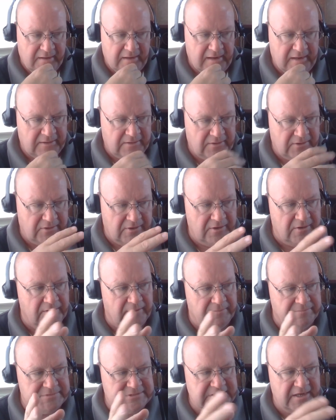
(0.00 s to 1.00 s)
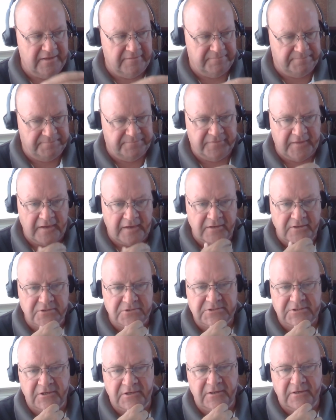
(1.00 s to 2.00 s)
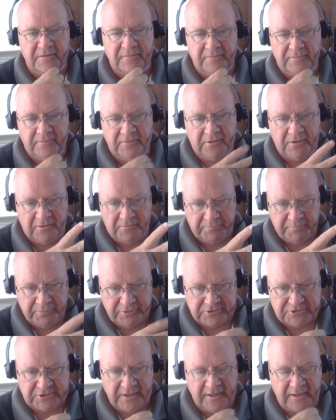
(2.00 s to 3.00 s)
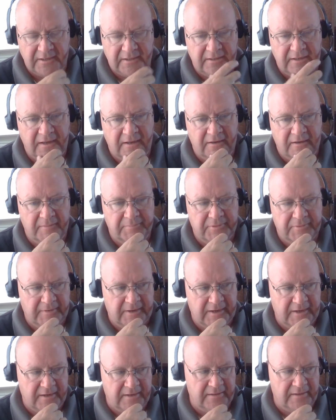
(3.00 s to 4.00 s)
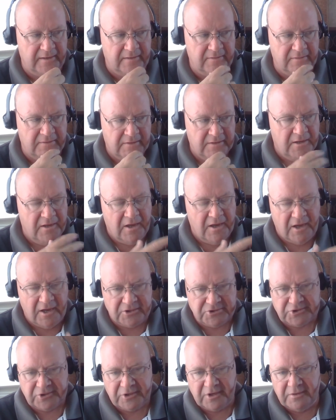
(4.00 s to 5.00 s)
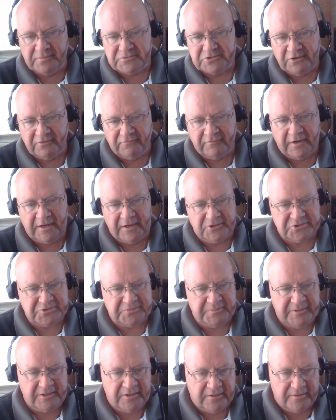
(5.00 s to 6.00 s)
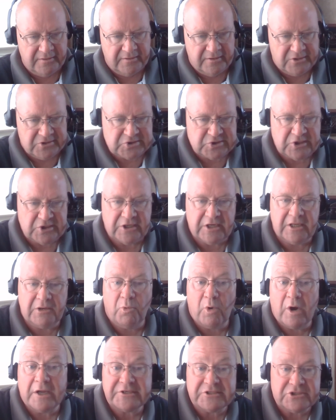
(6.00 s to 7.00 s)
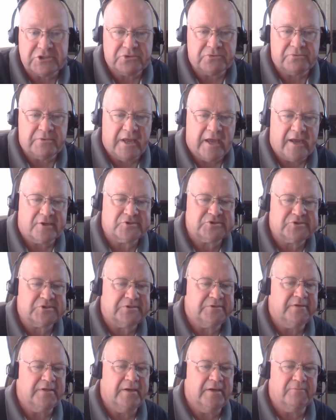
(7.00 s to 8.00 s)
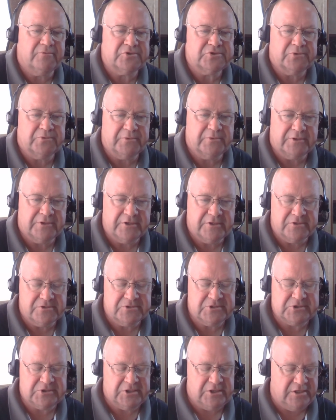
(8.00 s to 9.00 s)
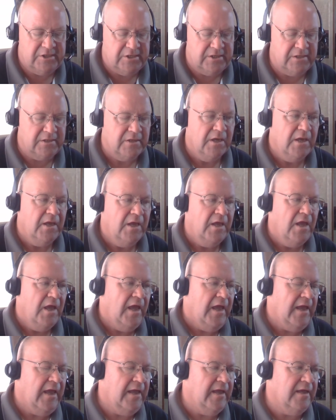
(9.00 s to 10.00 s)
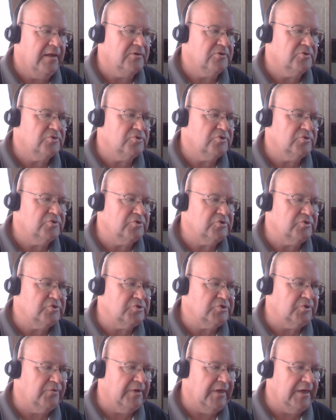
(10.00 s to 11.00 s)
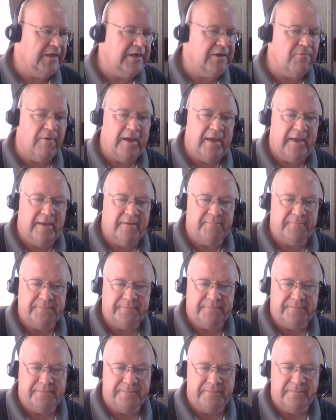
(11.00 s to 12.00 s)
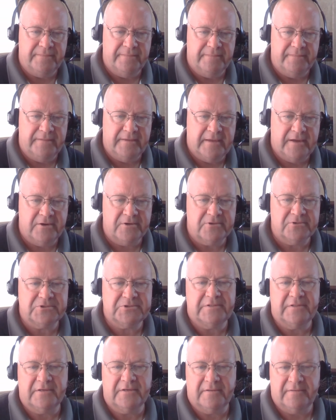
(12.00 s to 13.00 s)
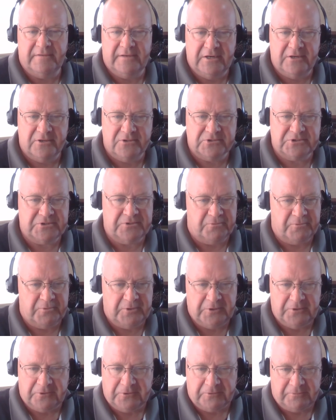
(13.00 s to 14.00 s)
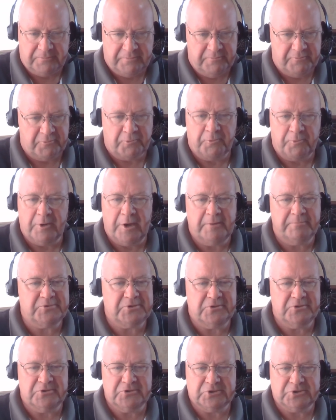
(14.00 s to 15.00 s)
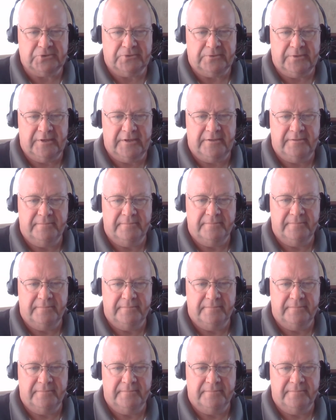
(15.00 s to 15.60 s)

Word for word: and you hear him say, Thank you, sir. You can put your hand down. I put my hand down. Usher comes over, hands me a, a CD, What to Do Next, and that was a really good CD. And so anyway, here's the here's the real rub to the story.